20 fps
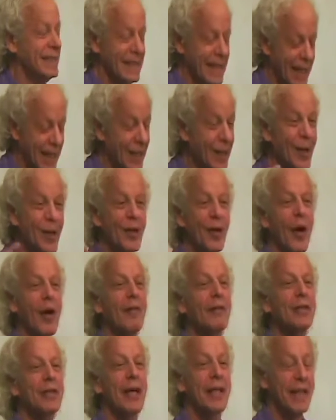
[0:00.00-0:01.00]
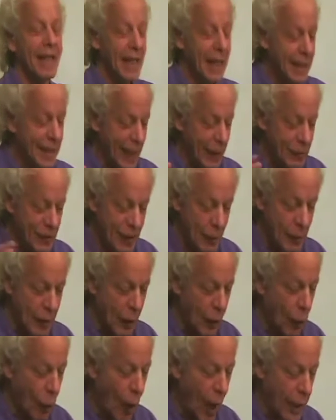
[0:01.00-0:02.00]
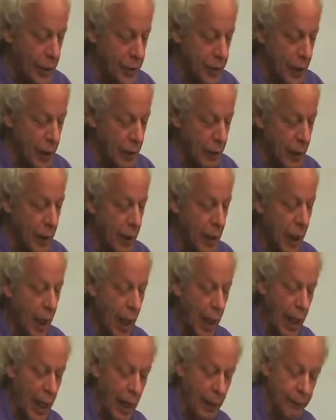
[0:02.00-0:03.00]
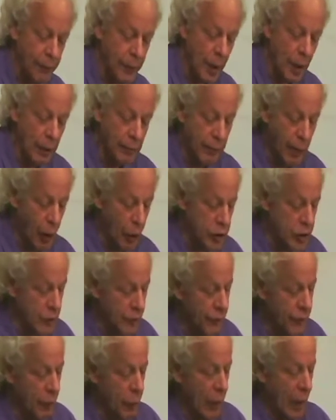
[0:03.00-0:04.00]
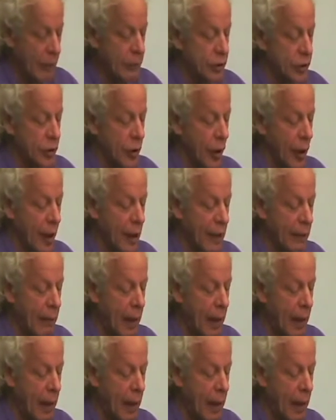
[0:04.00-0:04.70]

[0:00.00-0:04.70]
and then all of a sudden they would say, we don't want you. Most of what I'm talking